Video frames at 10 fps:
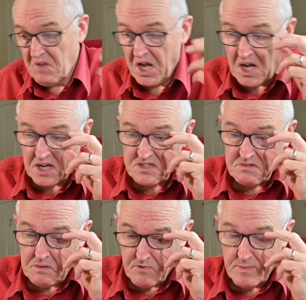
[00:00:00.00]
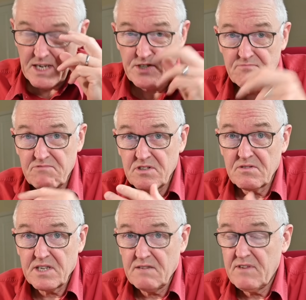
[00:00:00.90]
heart inflammation
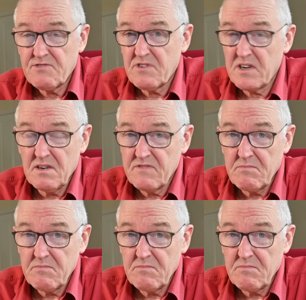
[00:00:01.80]
resulting in ventricular